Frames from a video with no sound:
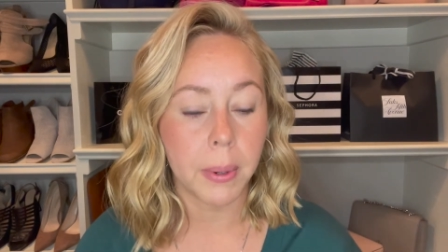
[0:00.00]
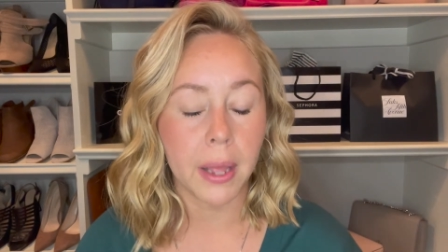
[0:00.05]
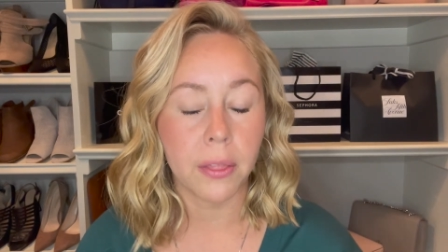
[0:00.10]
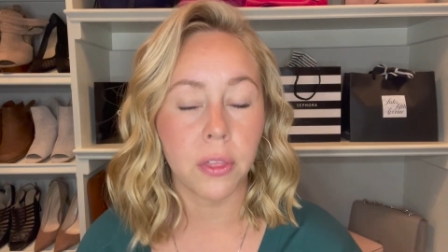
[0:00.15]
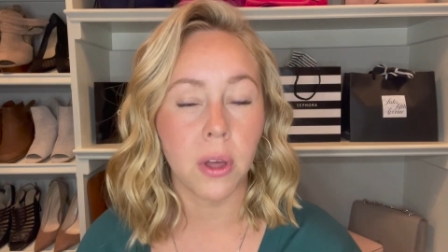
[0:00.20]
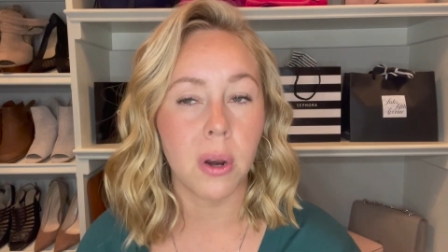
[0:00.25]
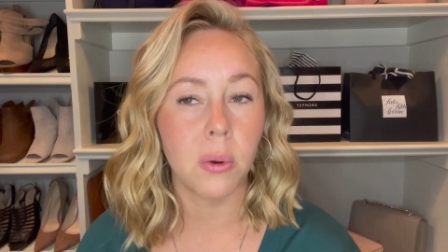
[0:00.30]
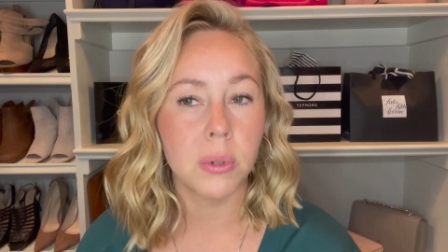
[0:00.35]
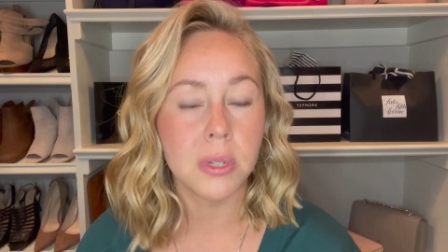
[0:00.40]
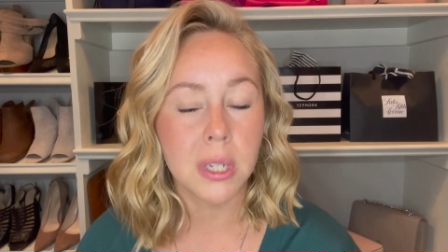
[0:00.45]
I
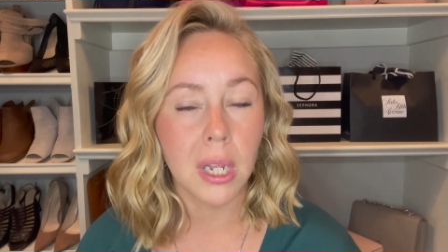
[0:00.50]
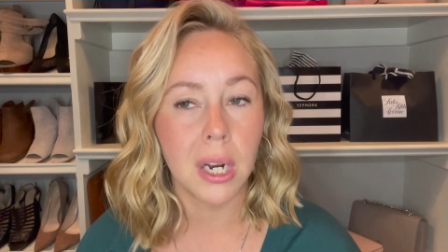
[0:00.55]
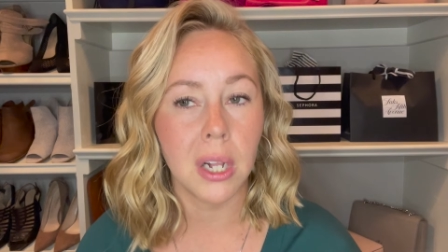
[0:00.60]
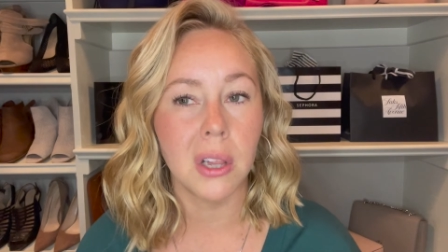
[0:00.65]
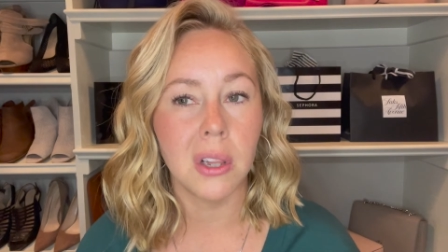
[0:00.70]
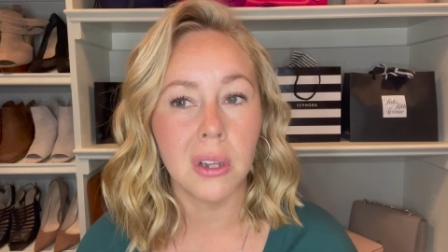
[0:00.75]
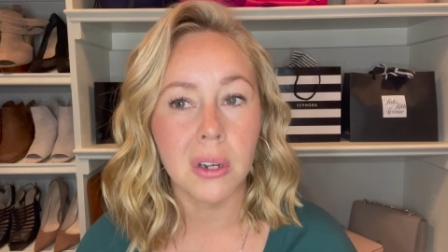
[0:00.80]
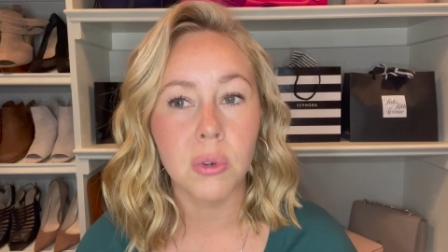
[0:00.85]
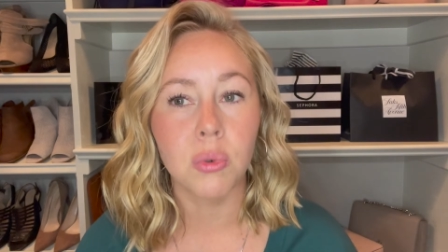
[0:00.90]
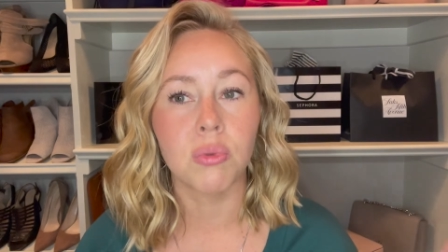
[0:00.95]
thought it was going to
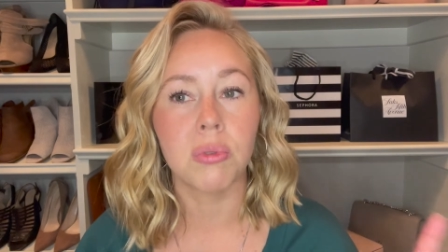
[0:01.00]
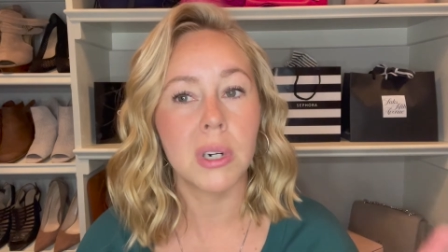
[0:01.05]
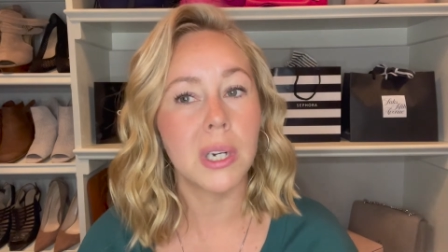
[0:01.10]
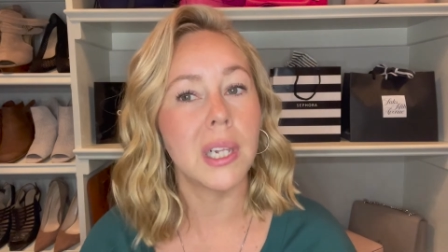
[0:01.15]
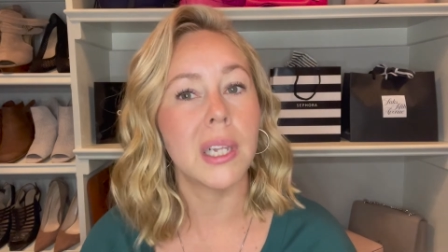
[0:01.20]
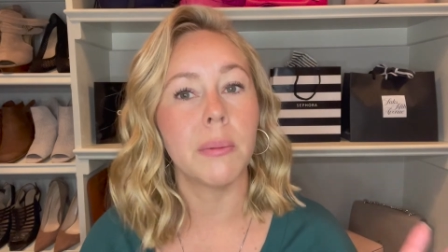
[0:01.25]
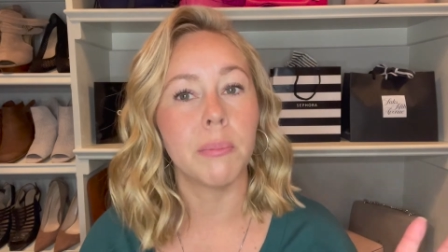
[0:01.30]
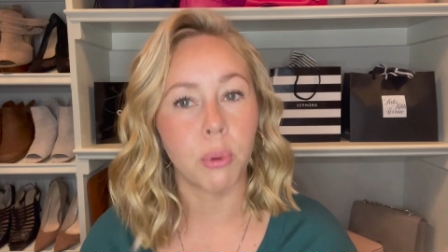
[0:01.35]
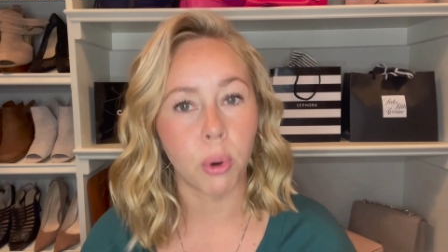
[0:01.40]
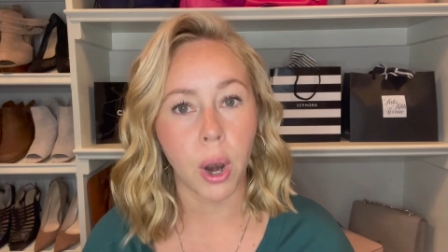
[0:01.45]
look
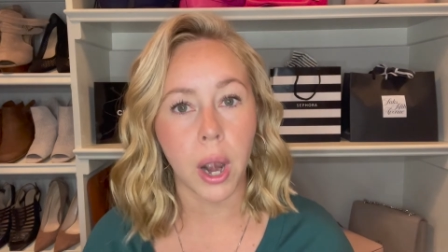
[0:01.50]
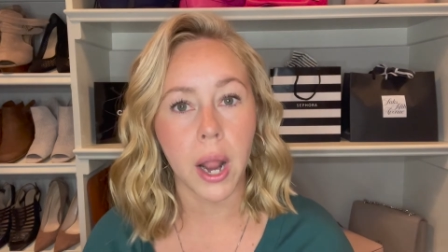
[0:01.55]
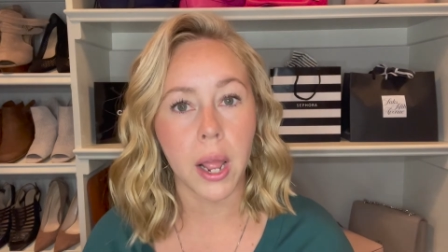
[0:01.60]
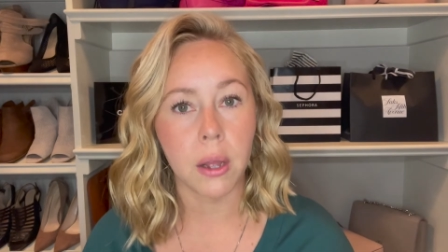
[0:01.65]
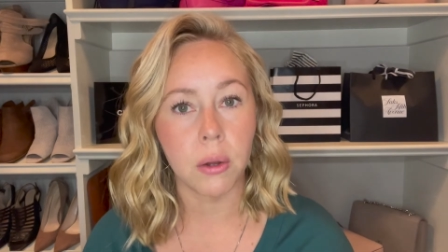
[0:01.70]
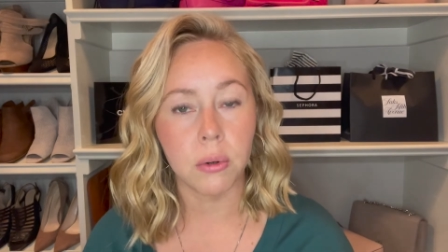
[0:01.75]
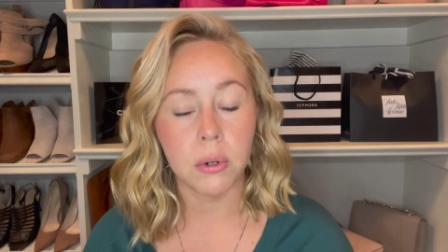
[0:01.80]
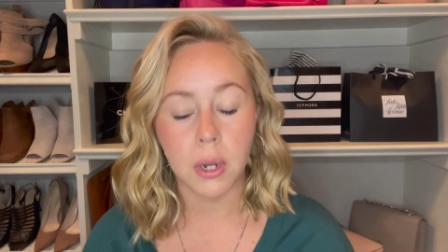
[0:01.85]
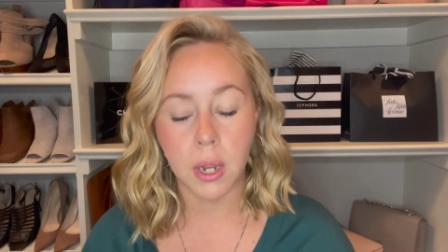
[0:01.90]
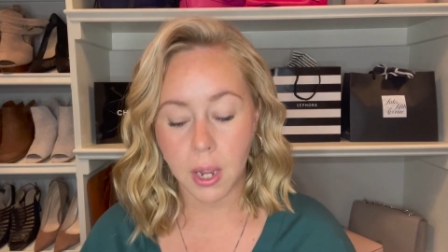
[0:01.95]
really
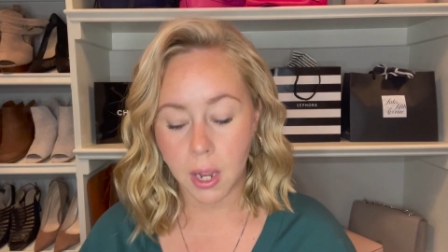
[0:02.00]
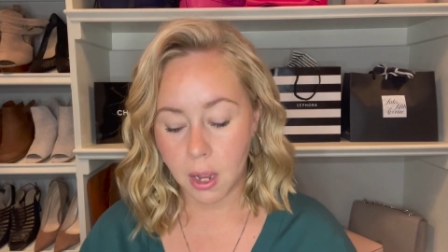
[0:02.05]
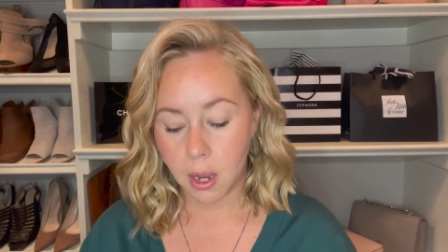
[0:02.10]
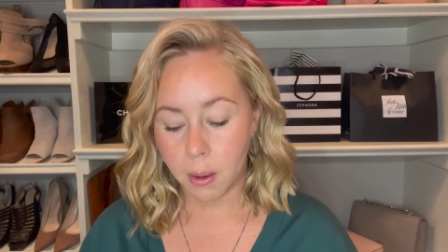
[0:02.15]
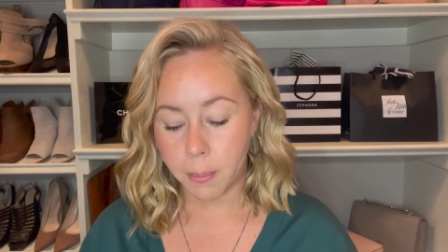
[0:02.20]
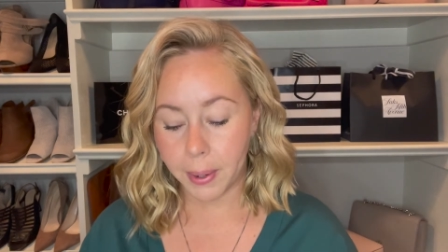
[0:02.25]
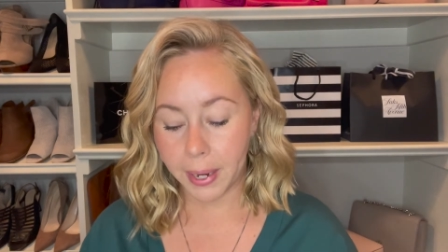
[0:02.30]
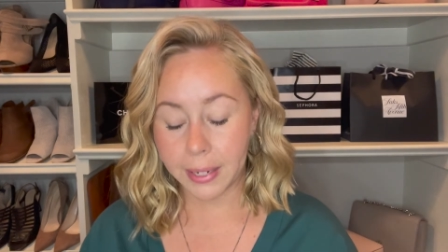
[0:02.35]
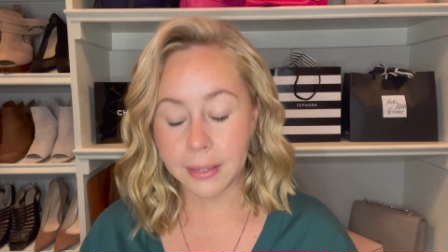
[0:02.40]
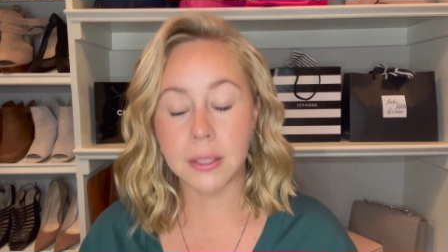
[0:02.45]
brown,
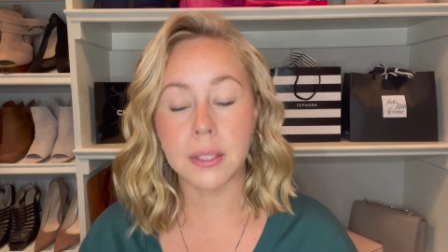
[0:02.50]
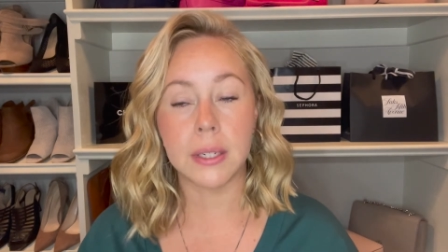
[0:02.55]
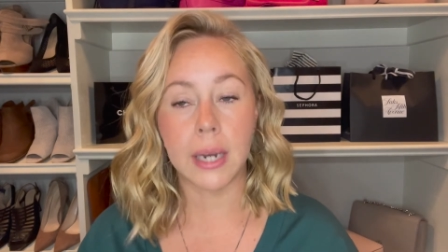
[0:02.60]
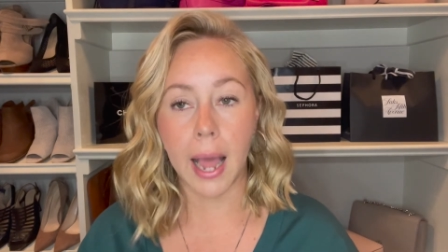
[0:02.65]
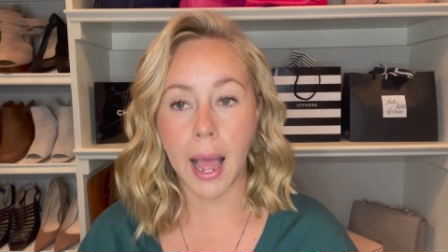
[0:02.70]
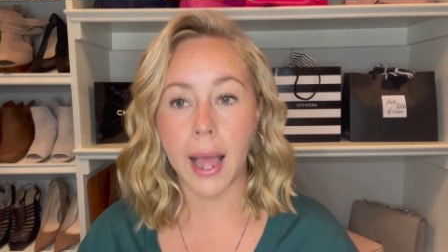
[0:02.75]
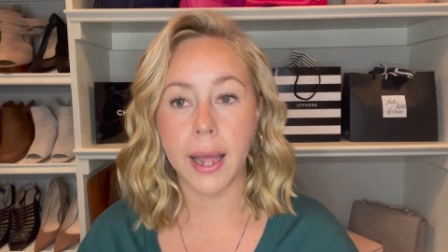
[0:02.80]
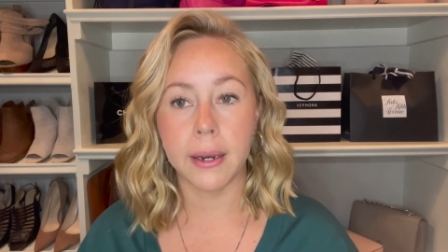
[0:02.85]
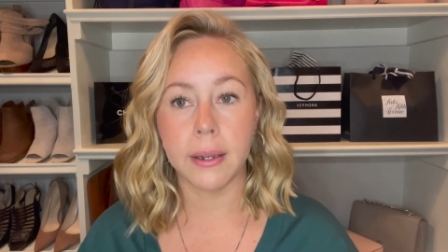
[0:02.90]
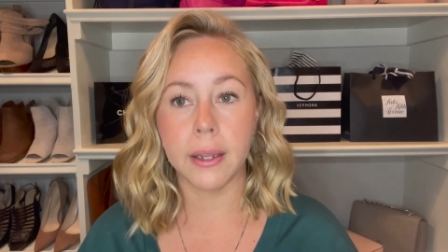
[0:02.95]
but it's
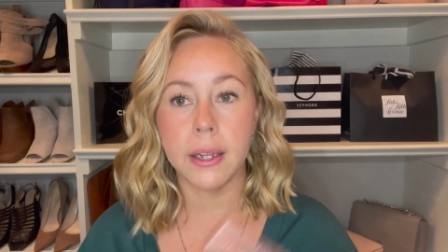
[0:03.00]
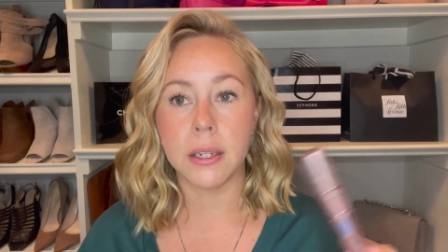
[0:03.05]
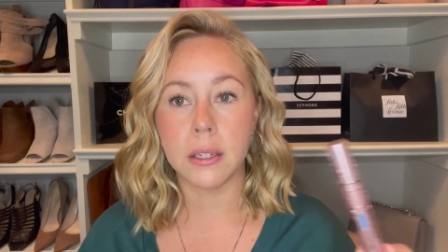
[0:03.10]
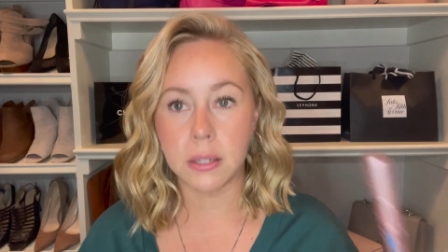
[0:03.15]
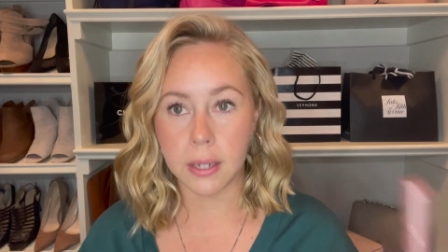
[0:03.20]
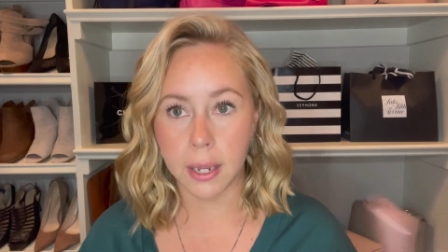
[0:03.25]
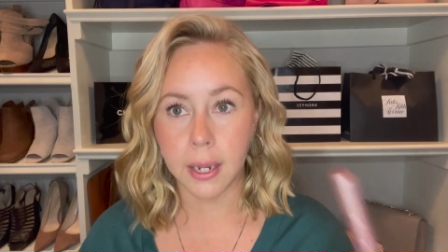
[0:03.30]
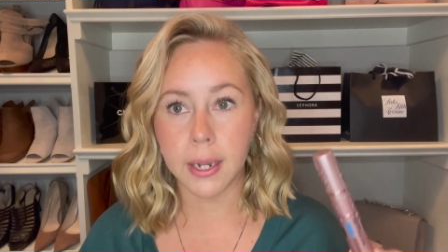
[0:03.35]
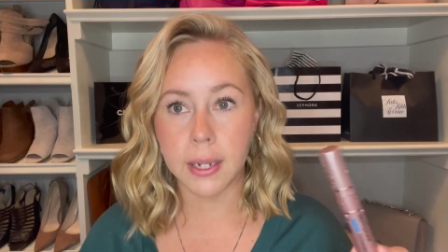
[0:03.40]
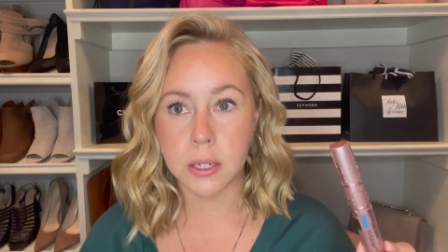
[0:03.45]
not.
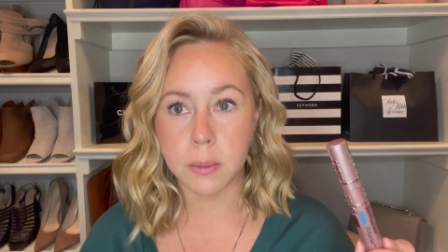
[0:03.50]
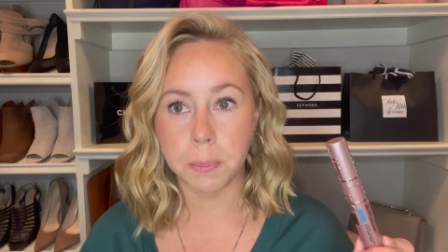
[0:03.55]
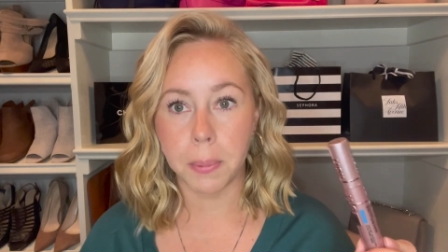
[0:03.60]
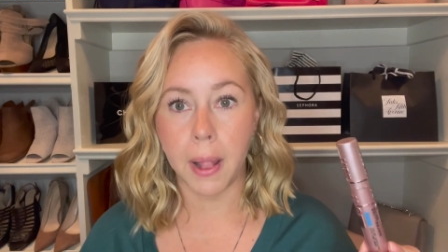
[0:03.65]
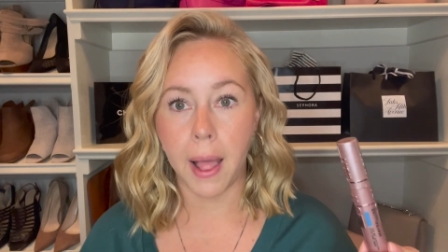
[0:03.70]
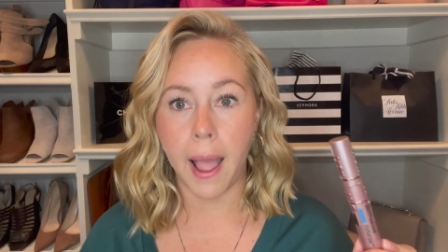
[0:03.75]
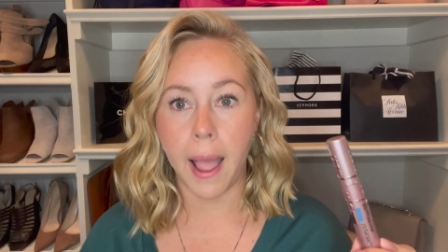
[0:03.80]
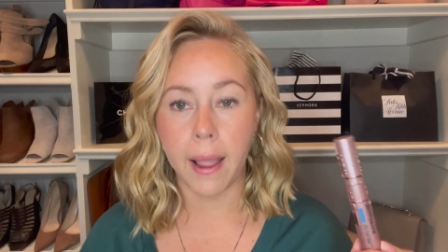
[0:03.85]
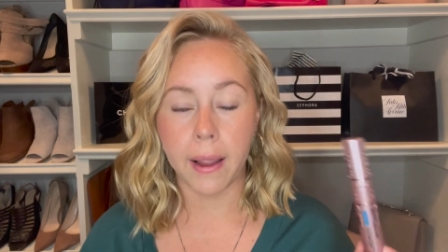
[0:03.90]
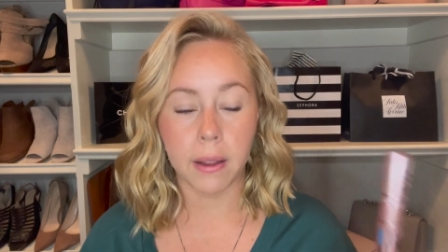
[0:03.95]
It is
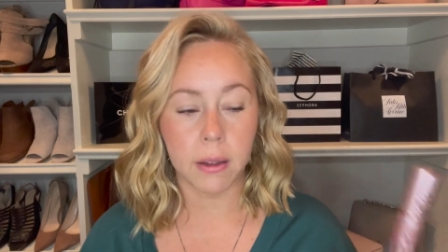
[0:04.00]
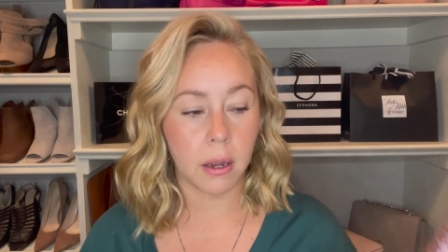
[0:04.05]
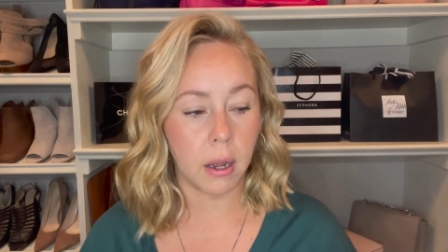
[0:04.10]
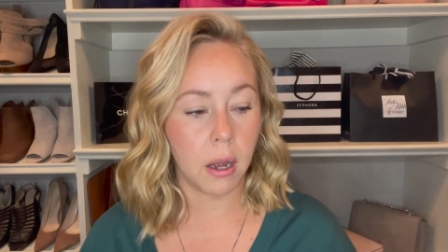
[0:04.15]
black,